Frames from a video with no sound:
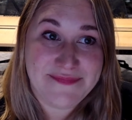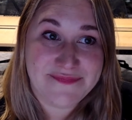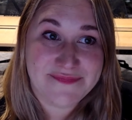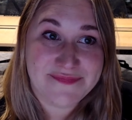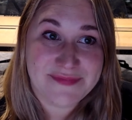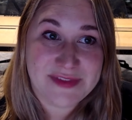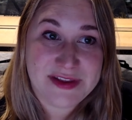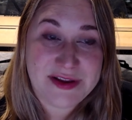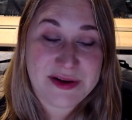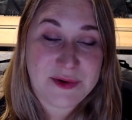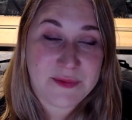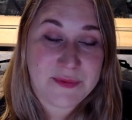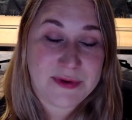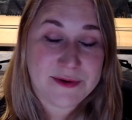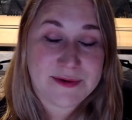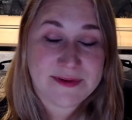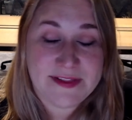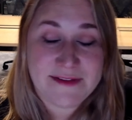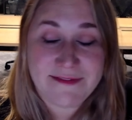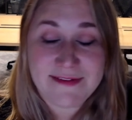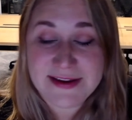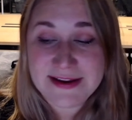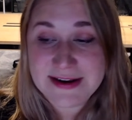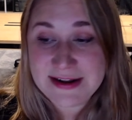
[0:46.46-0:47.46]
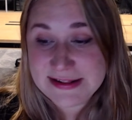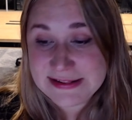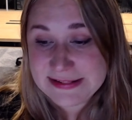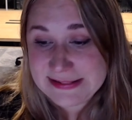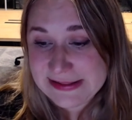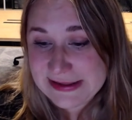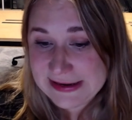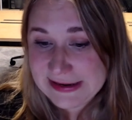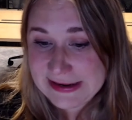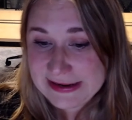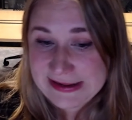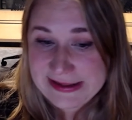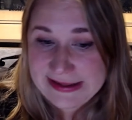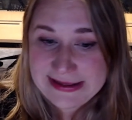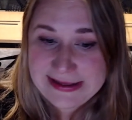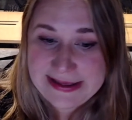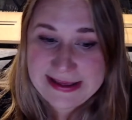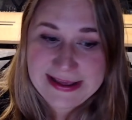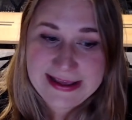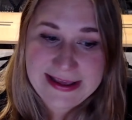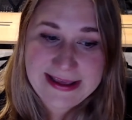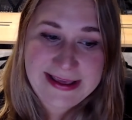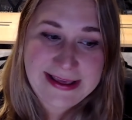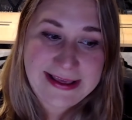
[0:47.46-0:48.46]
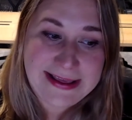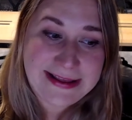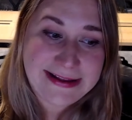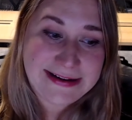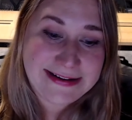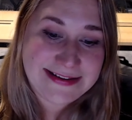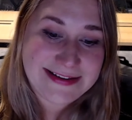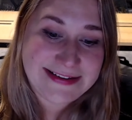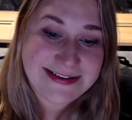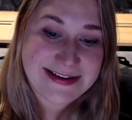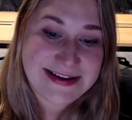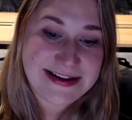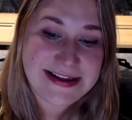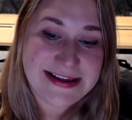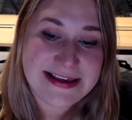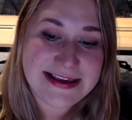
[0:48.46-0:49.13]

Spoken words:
we were living in Atlanta and